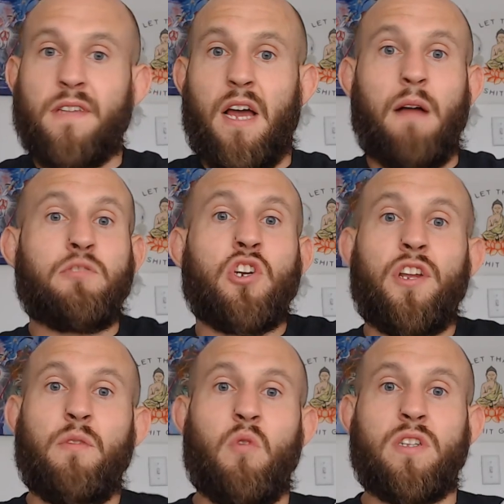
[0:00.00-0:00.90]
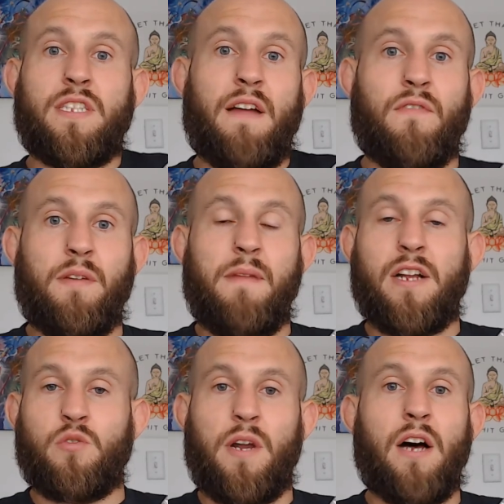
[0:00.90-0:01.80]
I'm sure he wants that
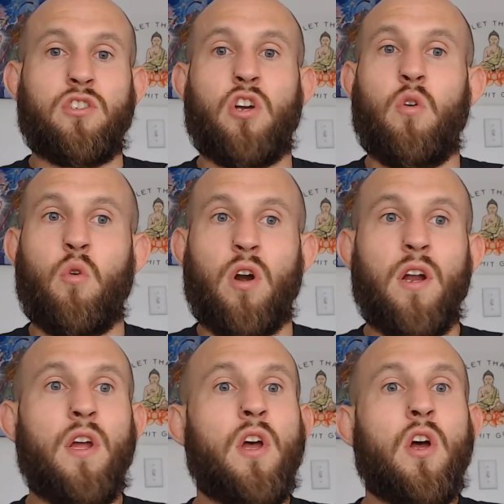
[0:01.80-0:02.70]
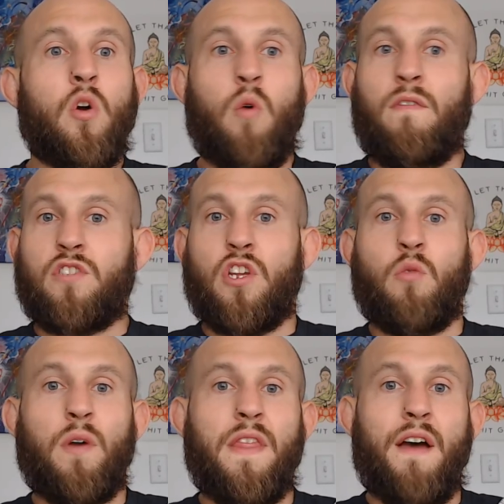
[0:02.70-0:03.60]
rematch with Aljo or whoever's going to
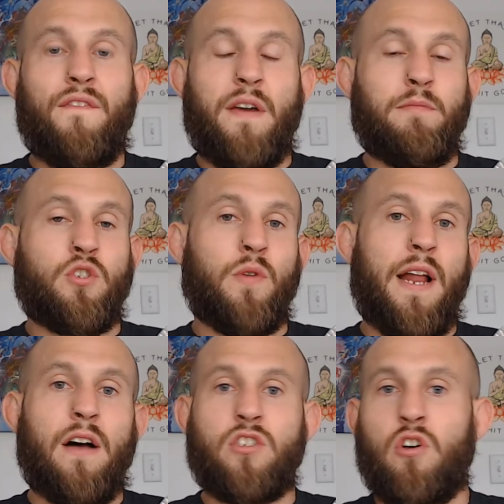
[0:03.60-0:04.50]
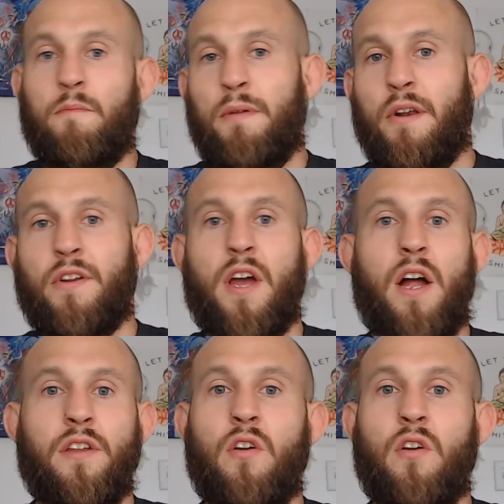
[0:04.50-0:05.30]
win that fight between Aljo and Peter Yan.